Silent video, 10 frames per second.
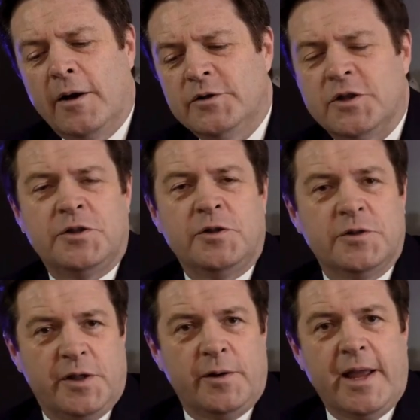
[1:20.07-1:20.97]
just use
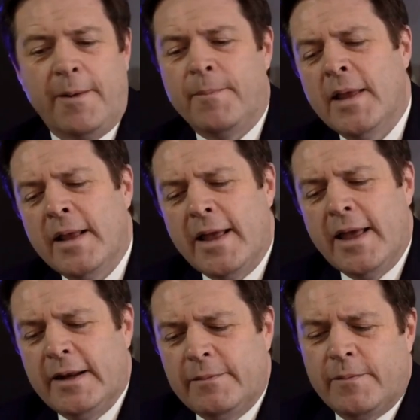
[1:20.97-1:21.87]
their name.
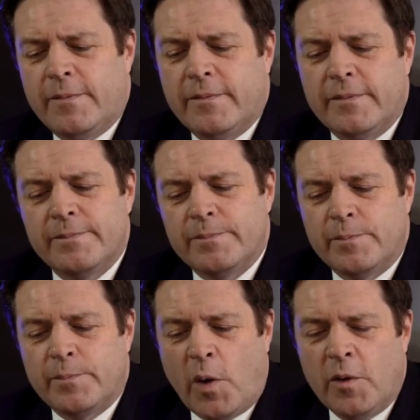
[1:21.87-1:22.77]
And
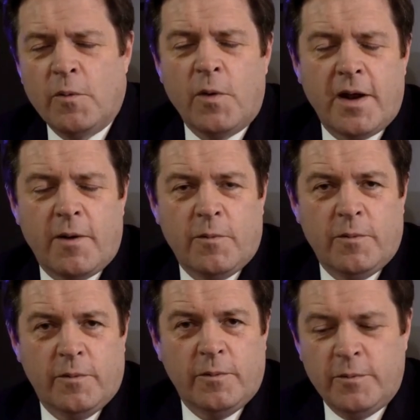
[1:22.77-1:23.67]
part of what
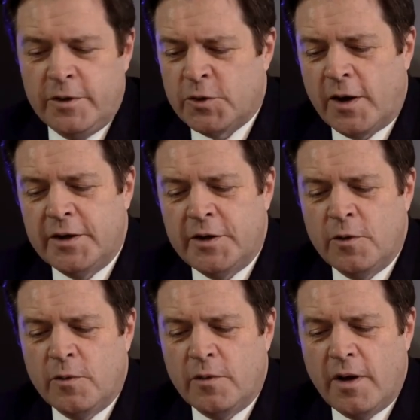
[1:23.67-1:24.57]
we try to
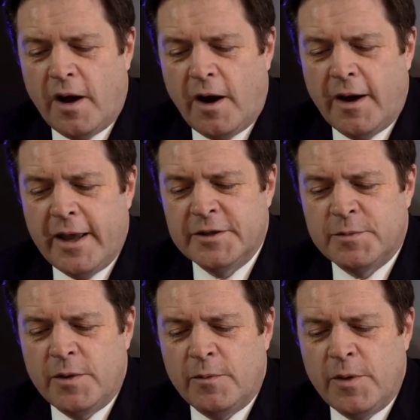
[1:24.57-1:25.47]
do is
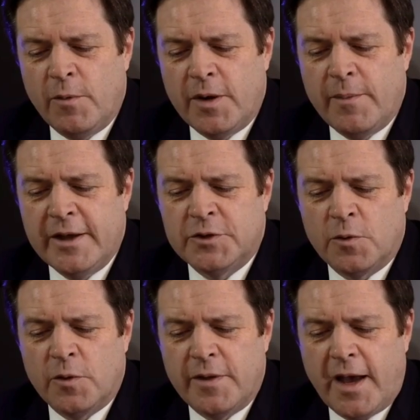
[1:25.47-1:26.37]
we want to make
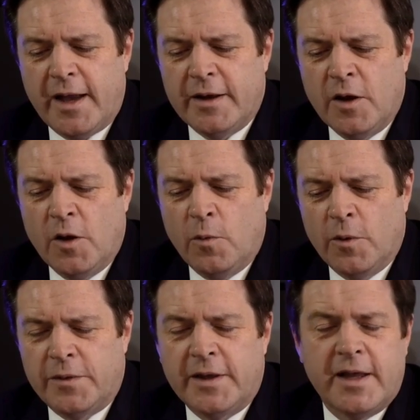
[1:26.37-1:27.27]
sure that
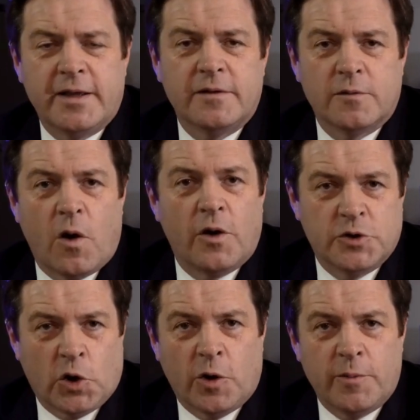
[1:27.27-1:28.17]
we're thinking long
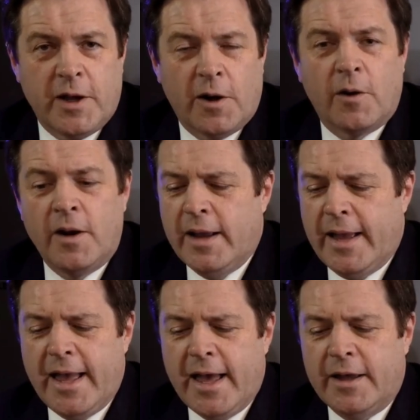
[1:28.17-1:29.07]
term here.
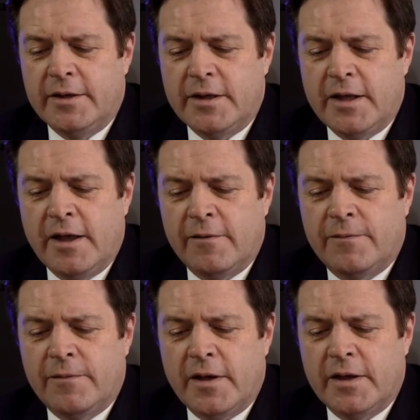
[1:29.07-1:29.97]
And
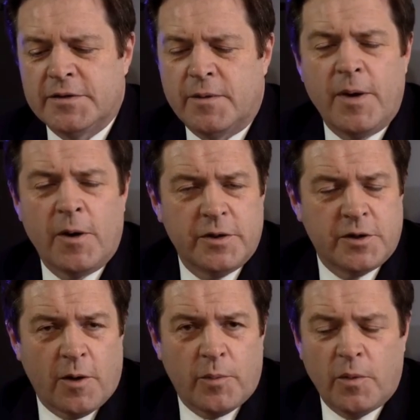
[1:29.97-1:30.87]
if it's a married
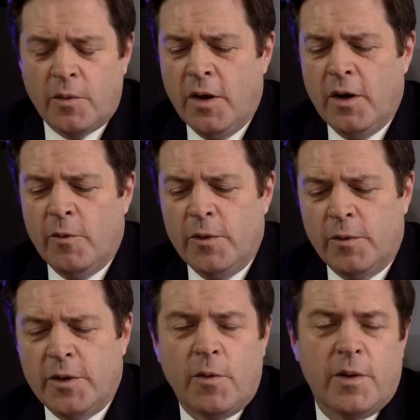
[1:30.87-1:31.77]
couple, we
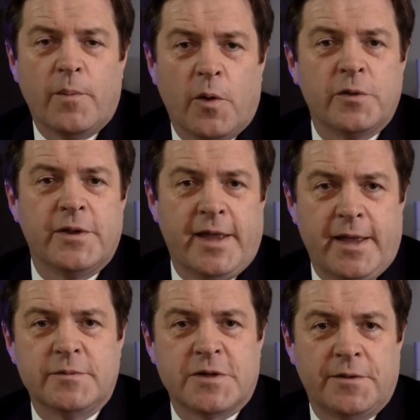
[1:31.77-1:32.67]
really want both
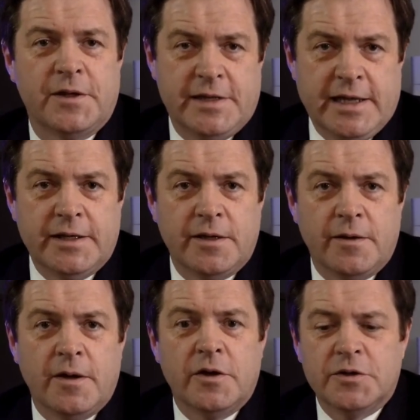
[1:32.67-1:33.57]
names on the deed.
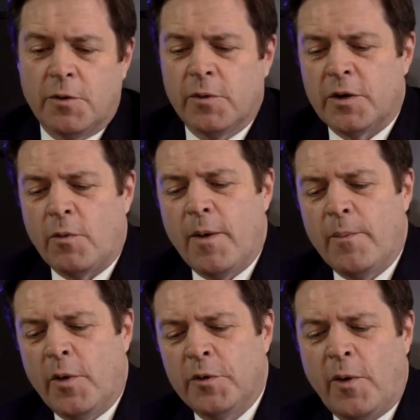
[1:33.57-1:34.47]
So we're going to want
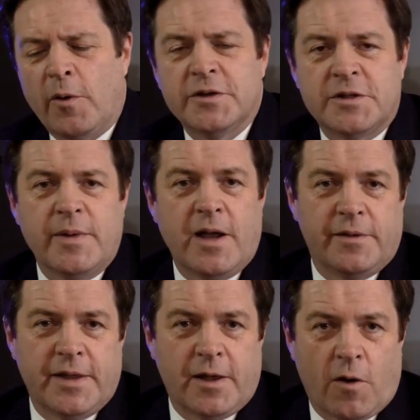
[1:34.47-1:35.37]
both parties to be
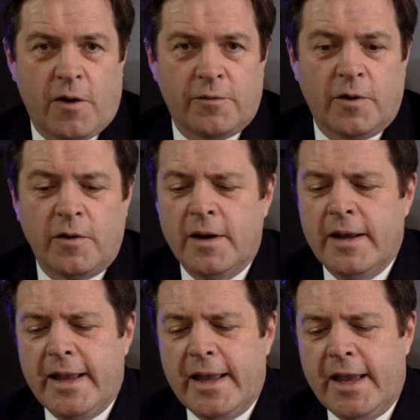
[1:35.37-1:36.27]
on that offer.
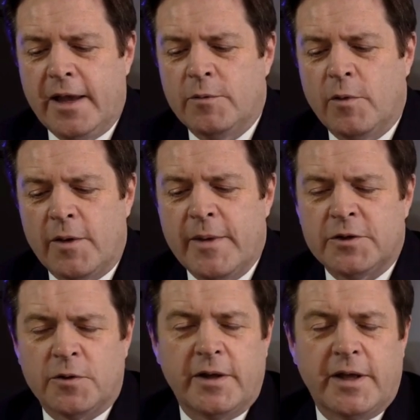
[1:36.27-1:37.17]
And we want to make
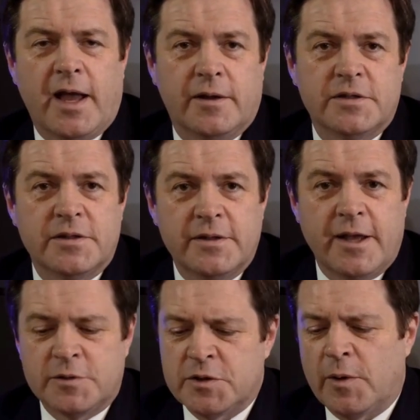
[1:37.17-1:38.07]
sure, again,
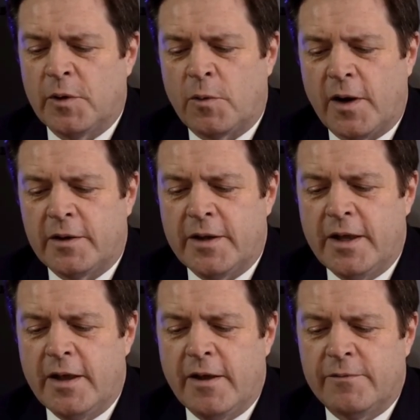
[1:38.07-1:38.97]
names are spelled
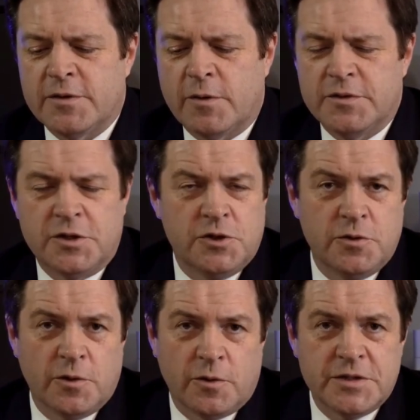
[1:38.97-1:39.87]
correctly. If someone's a
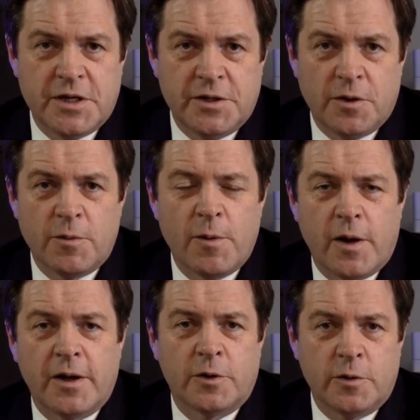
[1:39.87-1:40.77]
junior or senior, we
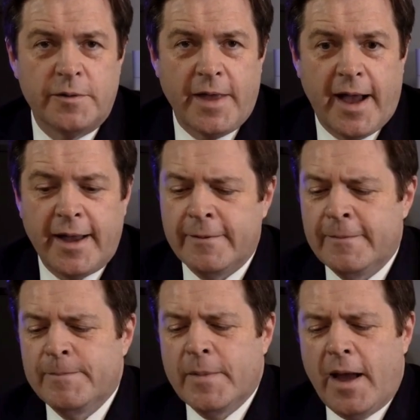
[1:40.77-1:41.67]
want to include that.
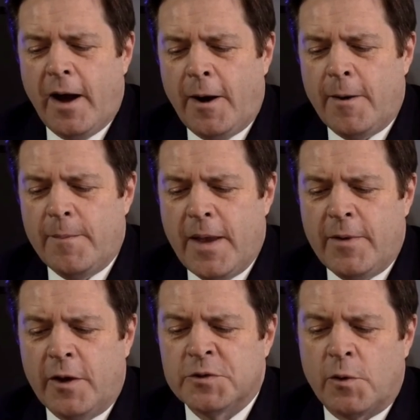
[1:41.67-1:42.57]
And
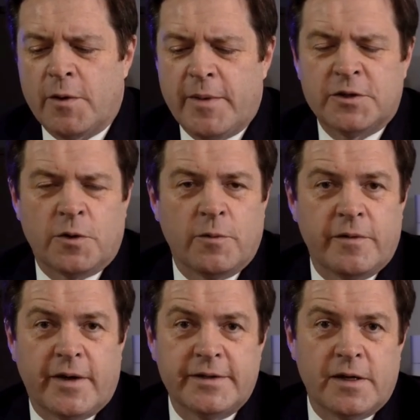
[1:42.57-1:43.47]
we also want to make sure
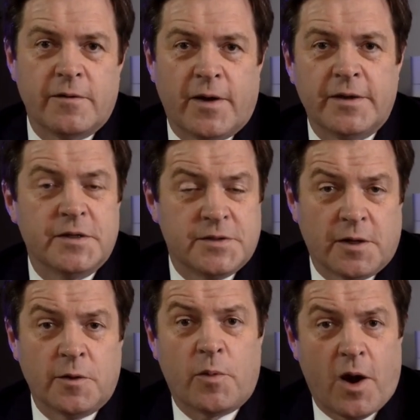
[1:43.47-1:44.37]
we've identified the
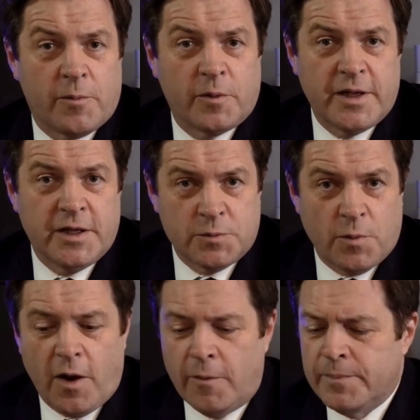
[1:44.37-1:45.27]
seller properly as
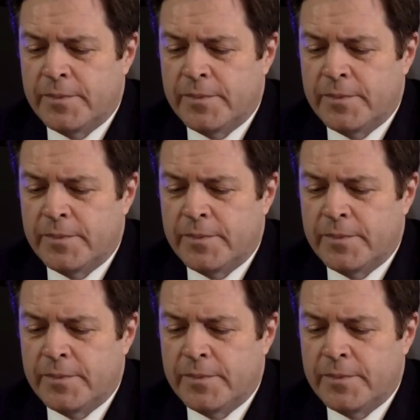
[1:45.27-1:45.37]
well.